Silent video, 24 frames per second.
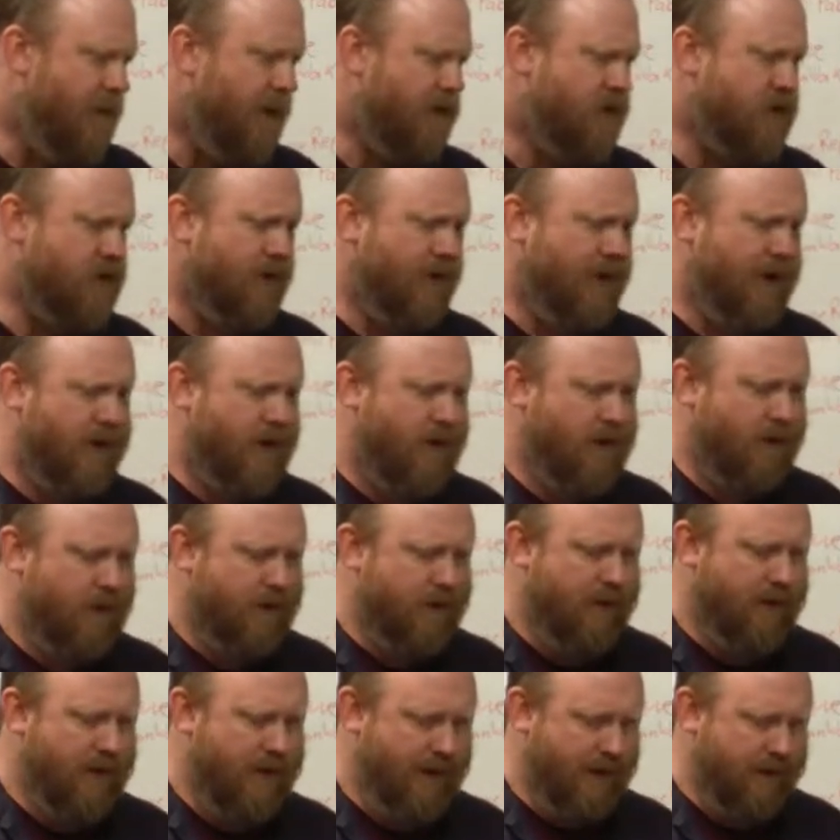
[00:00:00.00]
make sure they
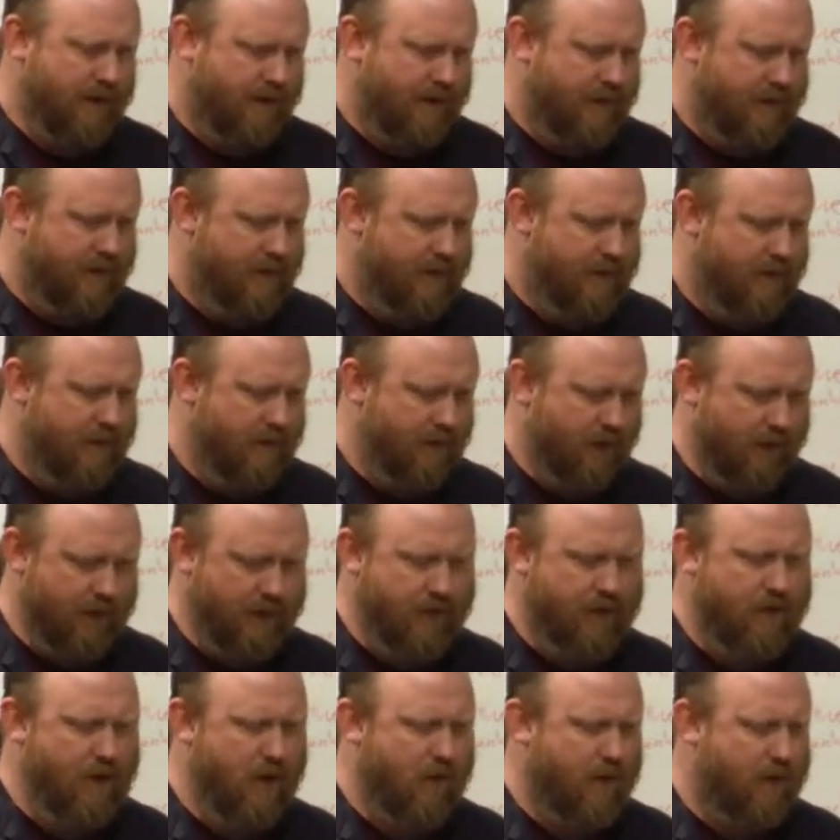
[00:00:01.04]
go underneath, or
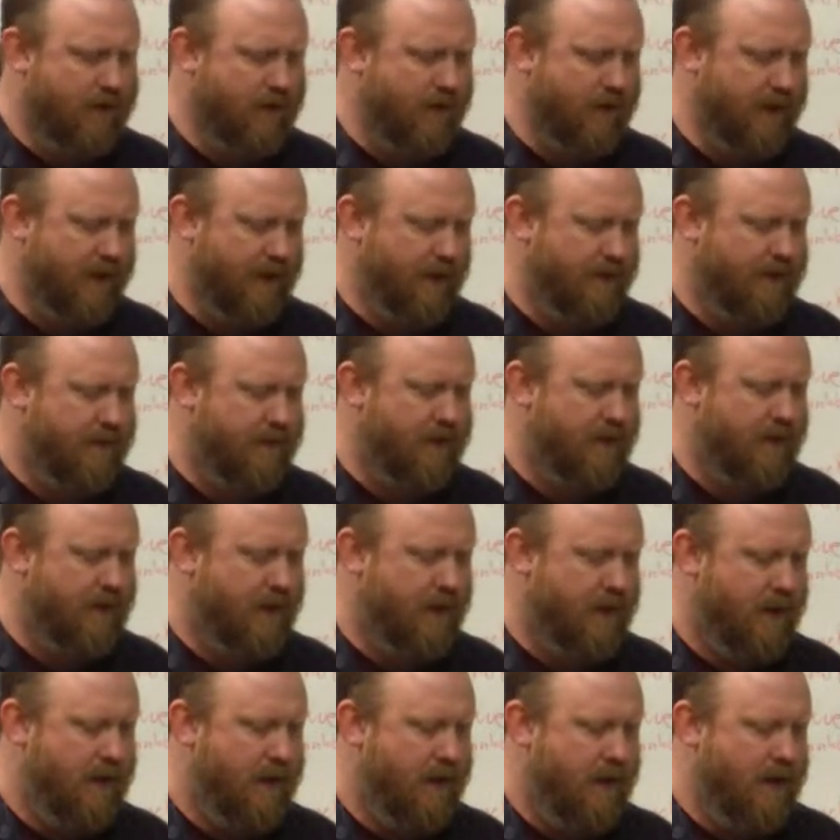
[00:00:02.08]
you go underneath,
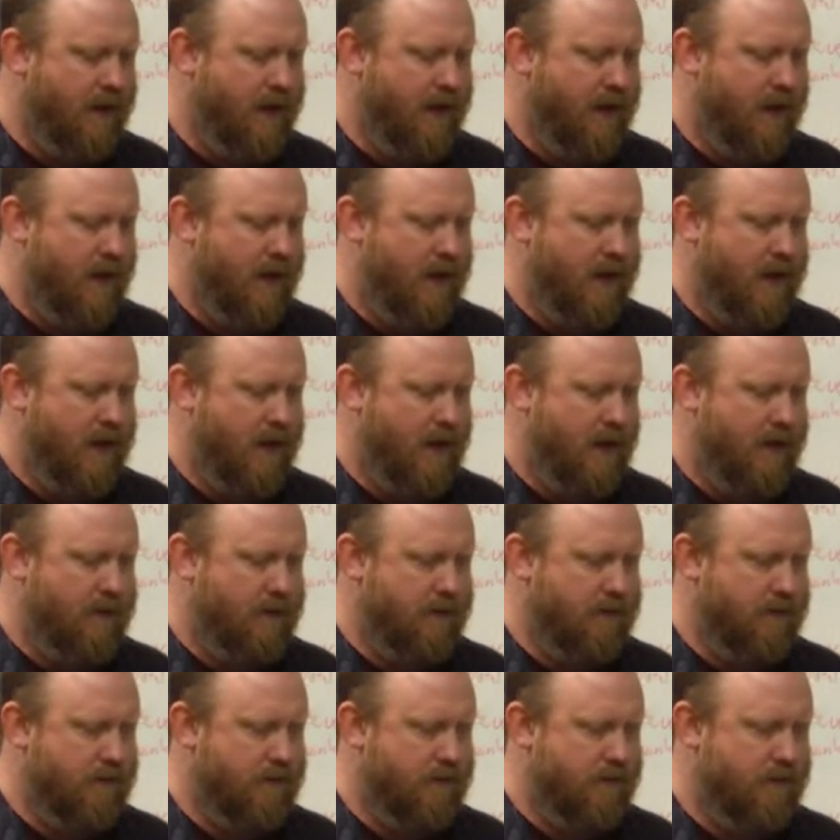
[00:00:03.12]

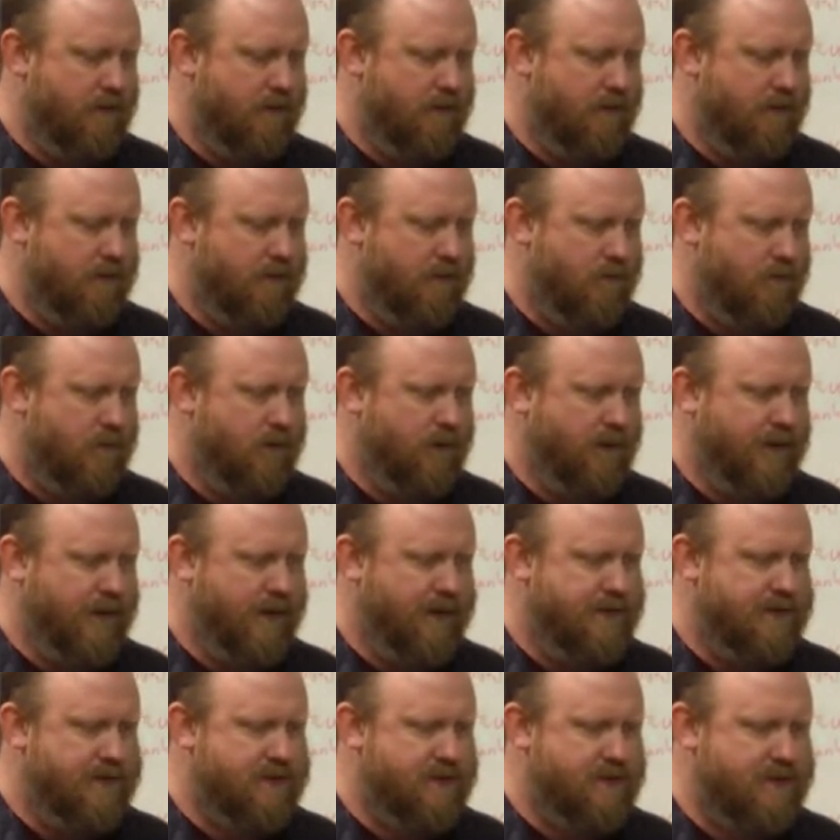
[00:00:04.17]
and
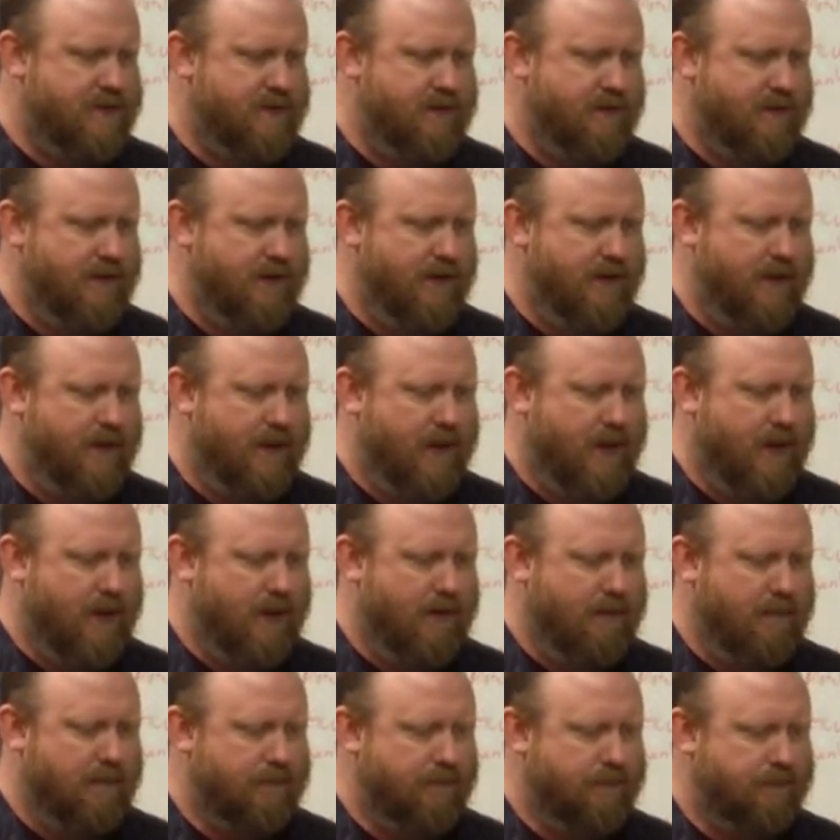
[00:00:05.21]
release the
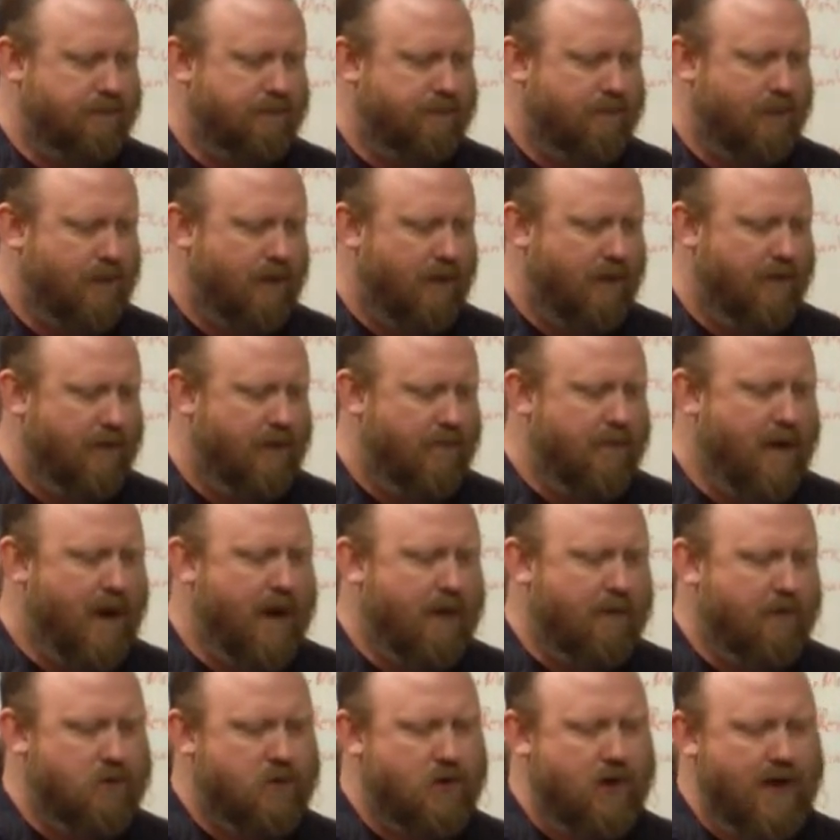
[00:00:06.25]

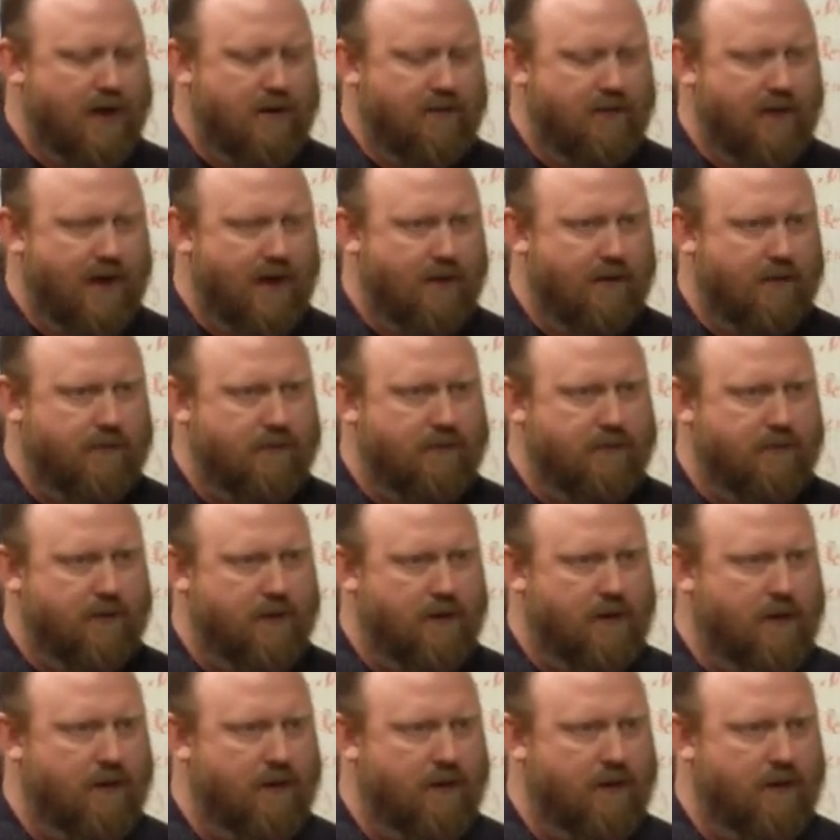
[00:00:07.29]
bottom drain valve.